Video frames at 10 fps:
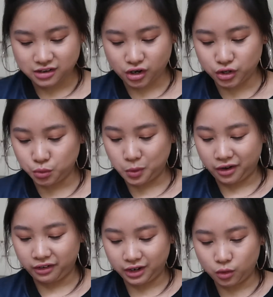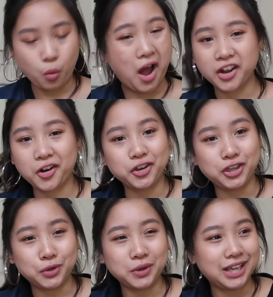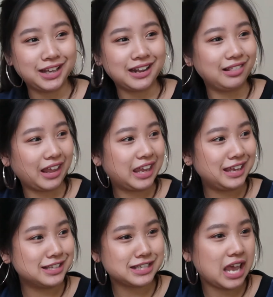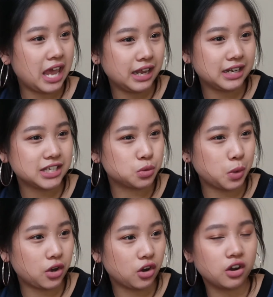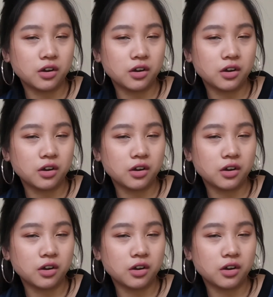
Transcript: are you wearing? Why aren't you in leggings and a sweater?